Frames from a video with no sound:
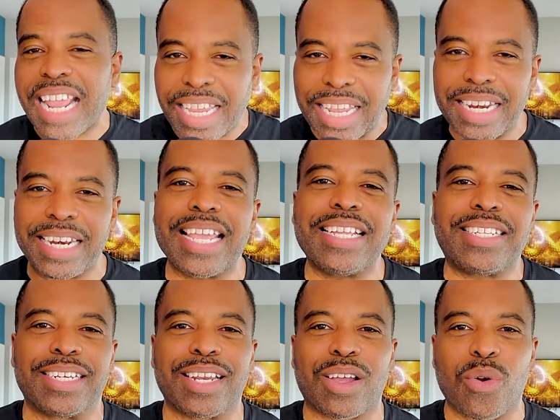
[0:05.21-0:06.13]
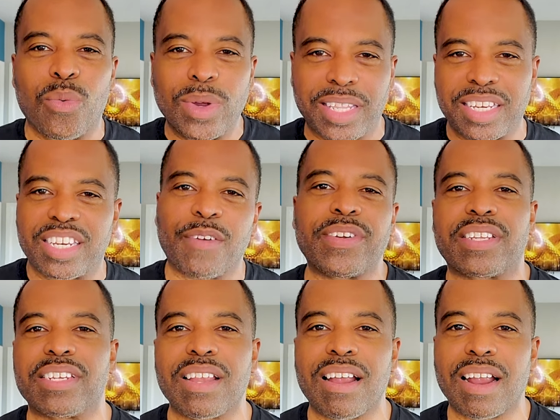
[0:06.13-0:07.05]
and you need to know what the
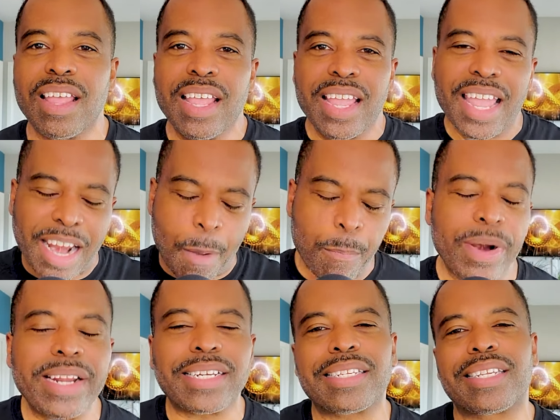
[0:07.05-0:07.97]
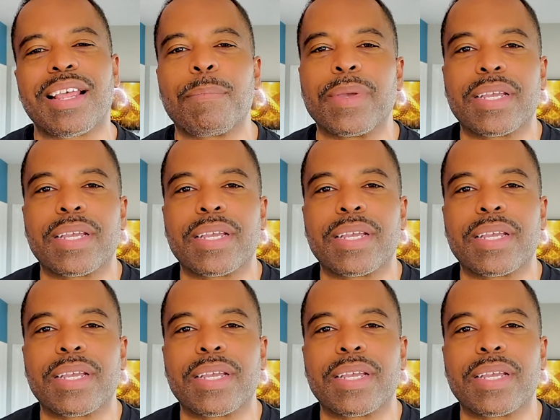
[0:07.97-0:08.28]
differences are. And I bring this up